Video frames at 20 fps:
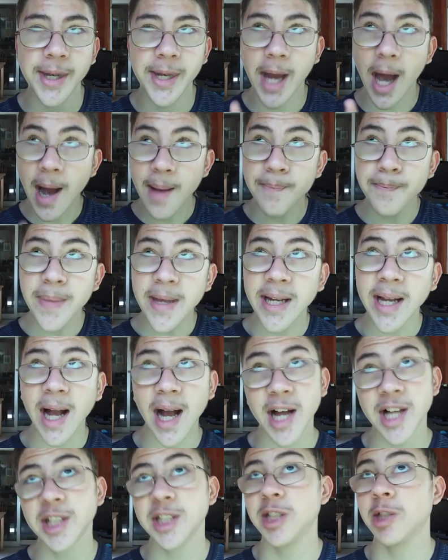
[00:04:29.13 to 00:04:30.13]
not
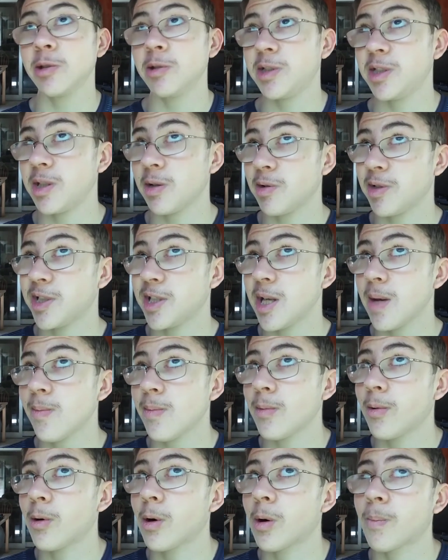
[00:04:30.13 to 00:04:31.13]
because they're so
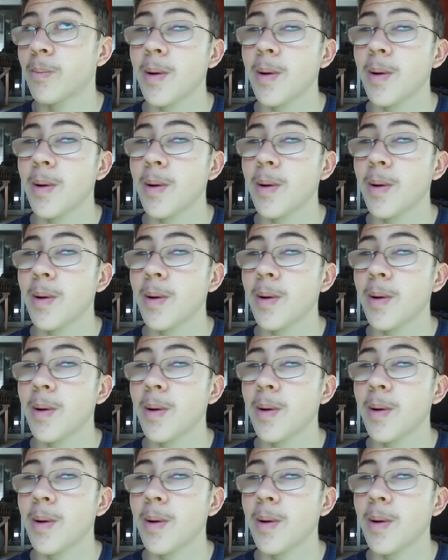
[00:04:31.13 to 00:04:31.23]
similar,